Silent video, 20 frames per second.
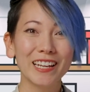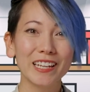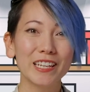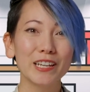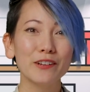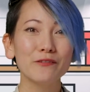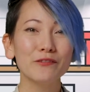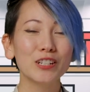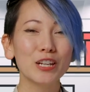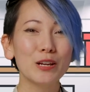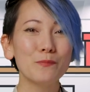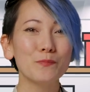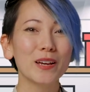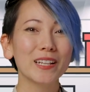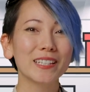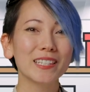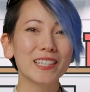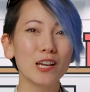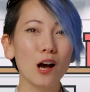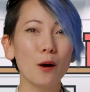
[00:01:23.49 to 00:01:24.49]
Give
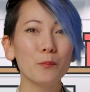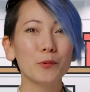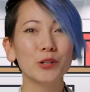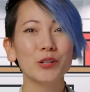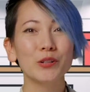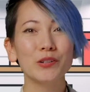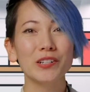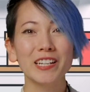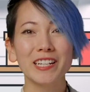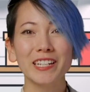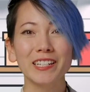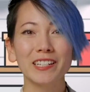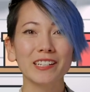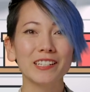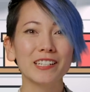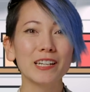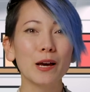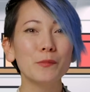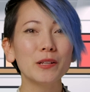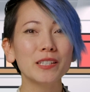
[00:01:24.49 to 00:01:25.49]
teammates the opportunity to
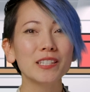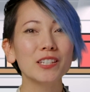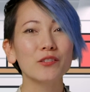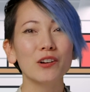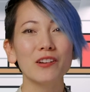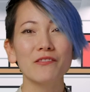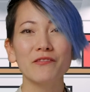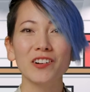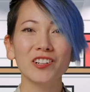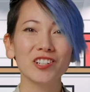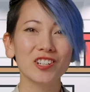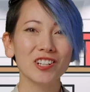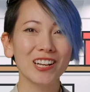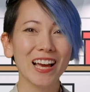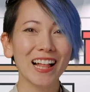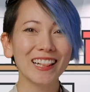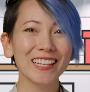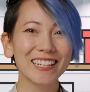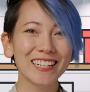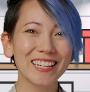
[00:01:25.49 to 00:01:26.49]
demonstrate
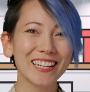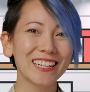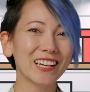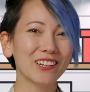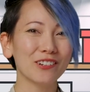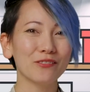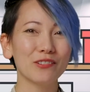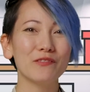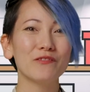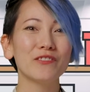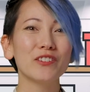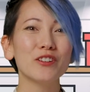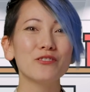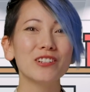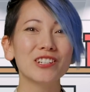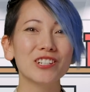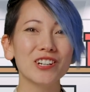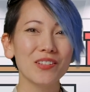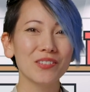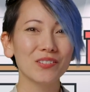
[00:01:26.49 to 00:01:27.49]
functionality and review
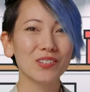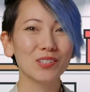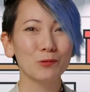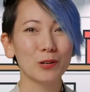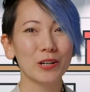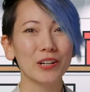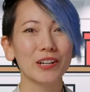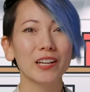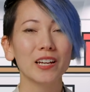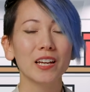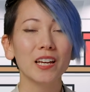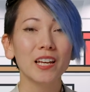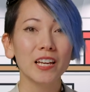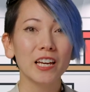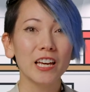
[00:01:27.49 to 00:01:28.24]
each other's work.